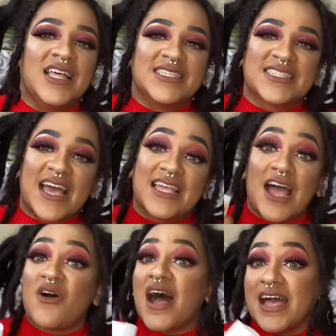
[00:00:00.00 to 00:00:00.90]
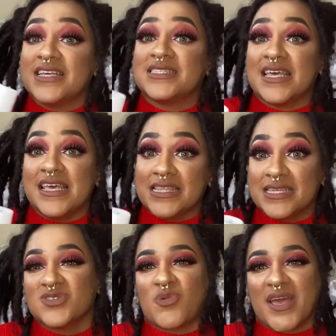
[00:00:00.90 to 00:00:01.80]
This is kind of how I take
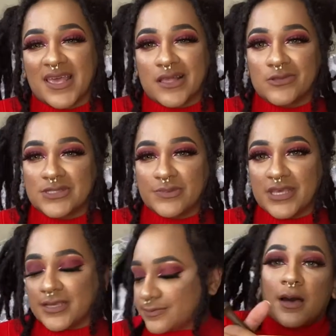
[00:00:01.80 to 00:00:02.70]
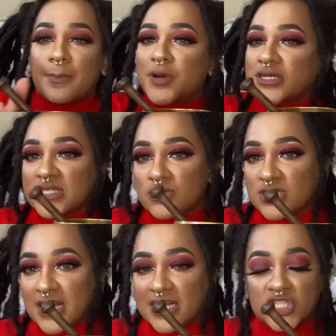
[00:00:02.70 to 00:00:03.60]
this white candle to be. A personal
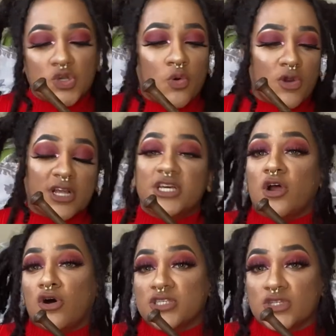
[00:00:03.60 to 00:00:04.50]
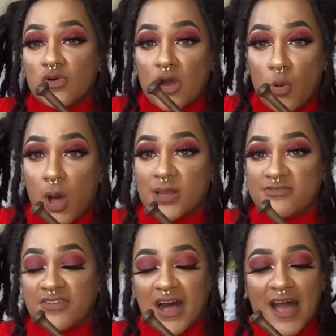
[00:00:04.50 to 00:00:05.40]
touch, or could also
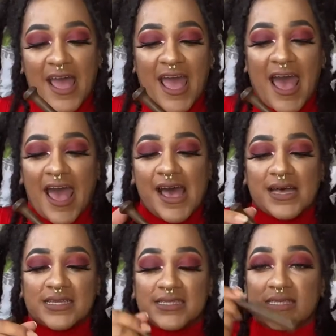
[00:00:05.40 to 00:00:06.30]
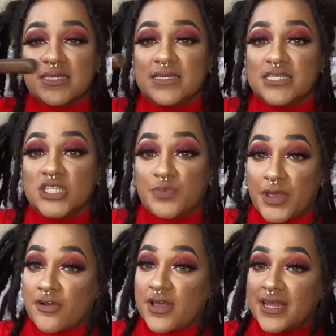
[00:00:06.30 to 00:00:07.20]
qualify as
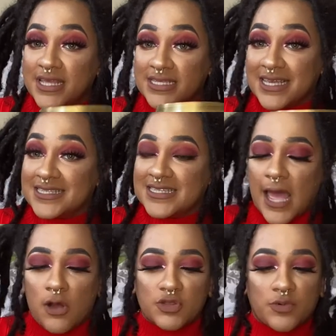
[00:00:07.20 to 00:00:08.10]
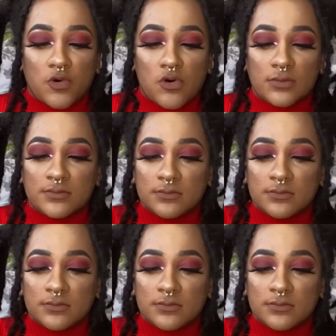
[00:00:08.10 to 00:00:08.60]
spirit, is a sound bowl.